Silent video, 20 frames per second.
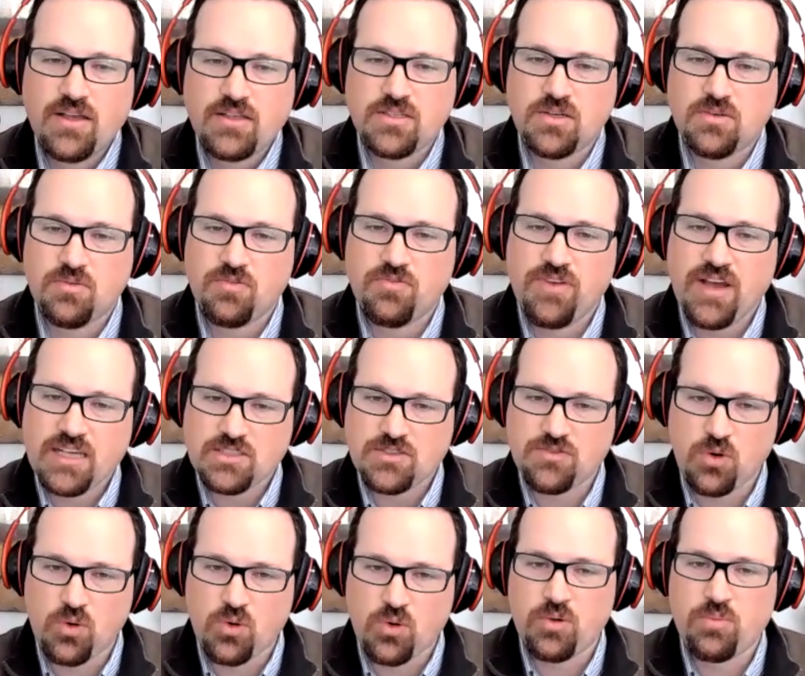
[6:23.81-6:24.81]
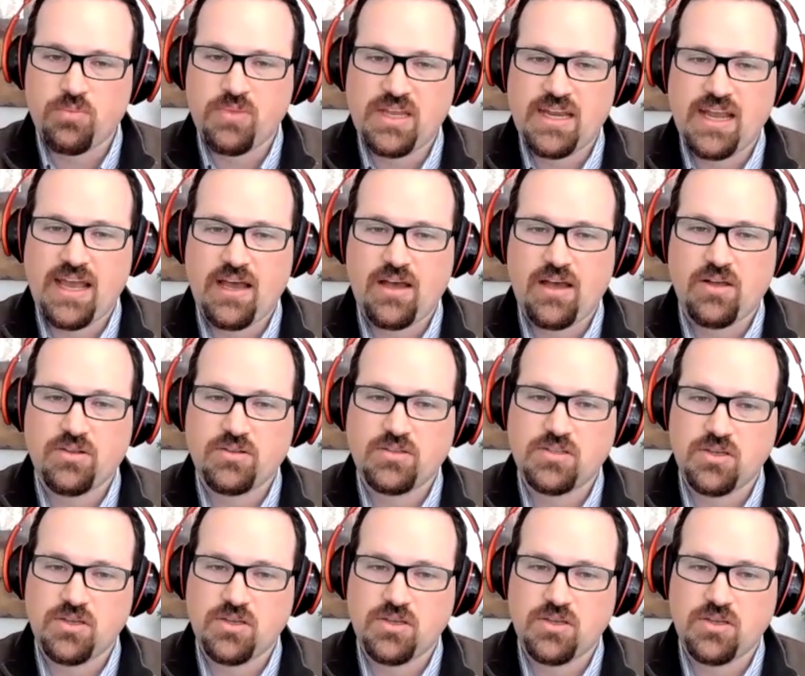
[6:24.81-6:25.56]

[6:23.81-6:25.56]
So fast forward me now